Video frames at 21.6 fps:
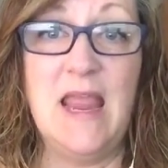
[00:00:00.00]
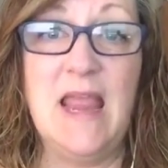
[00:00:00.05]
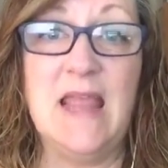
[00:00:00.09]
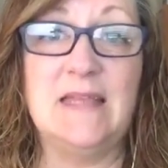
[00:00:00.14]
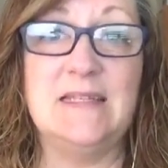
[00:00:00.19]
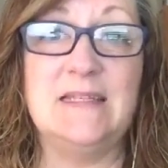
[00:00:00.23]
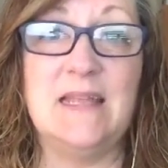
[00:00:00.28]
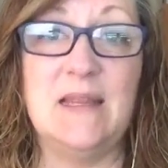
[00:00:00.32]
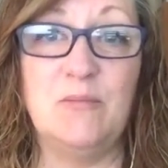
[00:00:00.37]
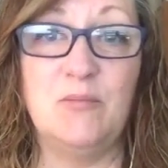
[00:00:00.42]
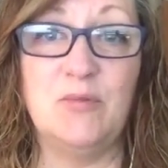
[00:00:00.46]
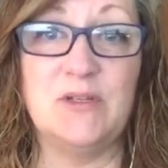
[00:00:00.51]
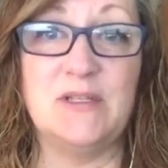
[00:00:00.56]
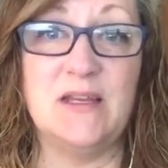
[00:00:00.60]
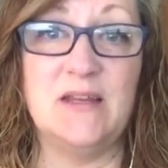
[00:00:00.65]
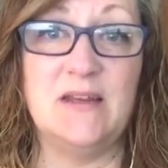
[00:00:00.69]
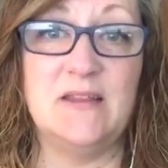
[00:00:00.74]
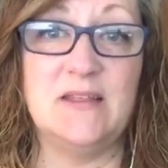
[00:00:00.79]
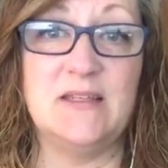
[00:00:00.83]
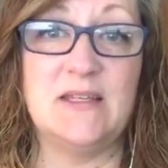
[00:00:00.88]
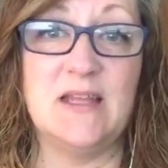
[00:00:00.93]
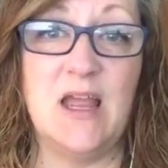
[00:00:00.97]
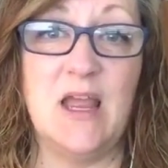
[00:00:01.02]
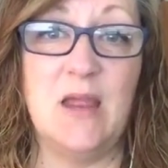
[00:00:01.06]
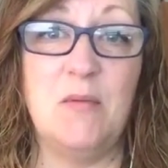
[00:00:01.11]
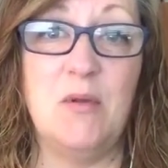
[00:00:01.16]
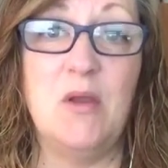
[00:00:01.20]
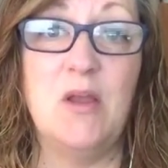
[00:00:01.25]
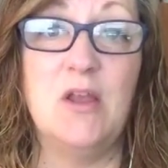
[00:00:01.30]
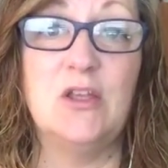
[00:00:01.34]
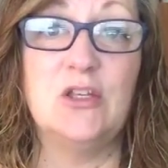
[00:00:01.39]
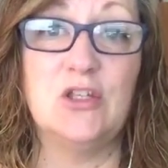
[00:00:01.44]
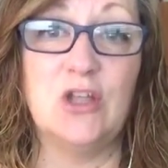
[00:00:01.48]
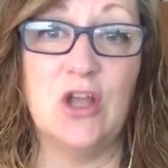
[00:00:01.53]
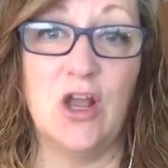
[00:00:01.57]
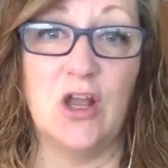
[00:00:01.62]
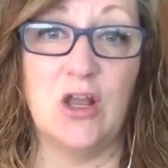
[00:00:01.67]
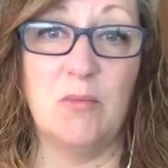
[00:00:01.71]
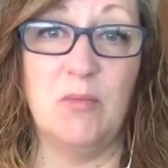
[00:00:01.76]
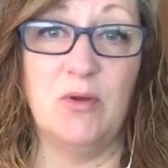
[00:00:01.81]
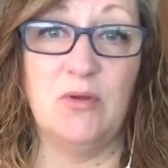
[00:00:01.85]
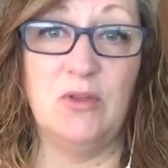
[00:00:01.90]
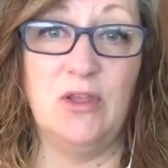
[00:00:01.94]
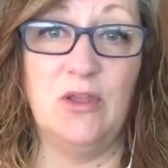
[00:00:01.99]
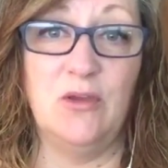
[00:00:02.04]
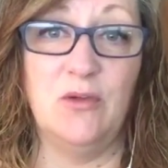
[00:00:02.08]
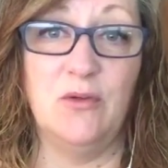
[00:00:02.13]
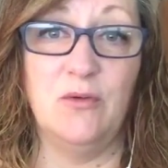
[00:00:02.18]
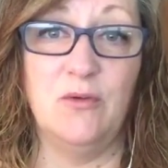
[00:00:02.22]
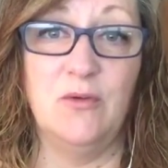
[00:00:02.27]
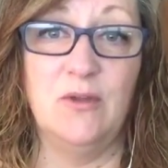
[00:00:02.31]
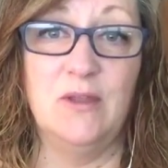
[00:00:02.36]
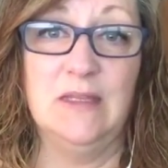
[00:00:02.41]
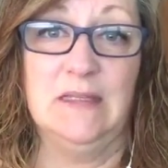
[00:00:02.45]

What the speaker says: and 10% of the time, talk about you.